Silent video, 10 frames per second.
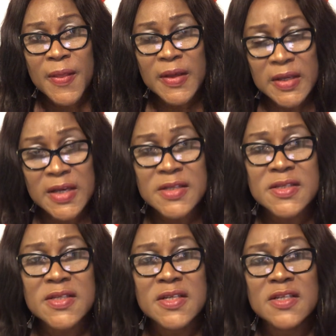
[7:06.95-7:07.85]

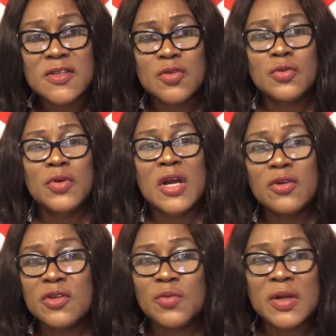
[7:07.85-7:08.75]
Yes, so you are
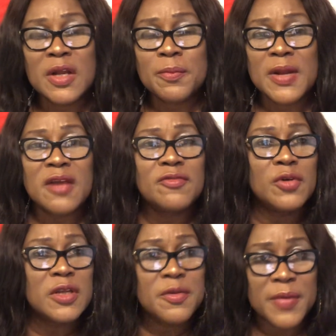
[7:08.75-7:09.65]
not the one applying for
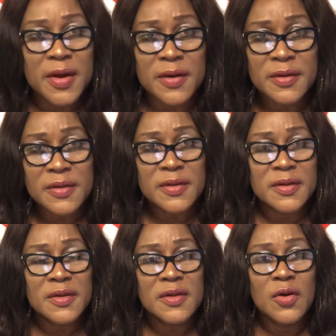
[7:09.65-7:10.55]
LEMIA.
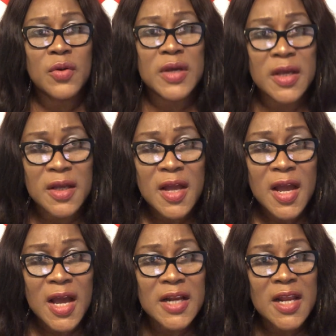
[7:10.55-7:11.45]
Okay?
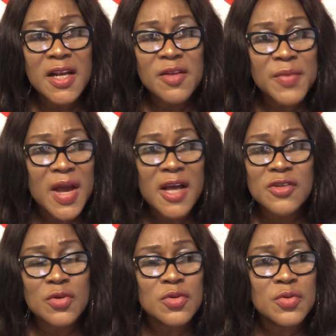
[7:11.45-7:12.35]
And that LEMIA has
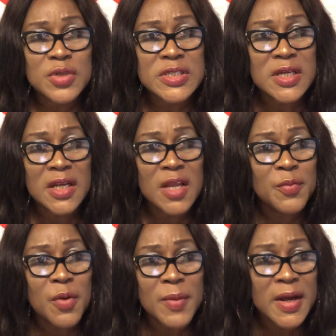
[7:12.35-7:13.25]
to do with
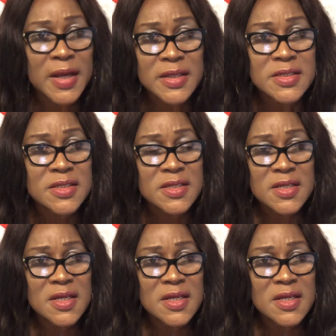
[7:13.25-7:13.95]
labor markets,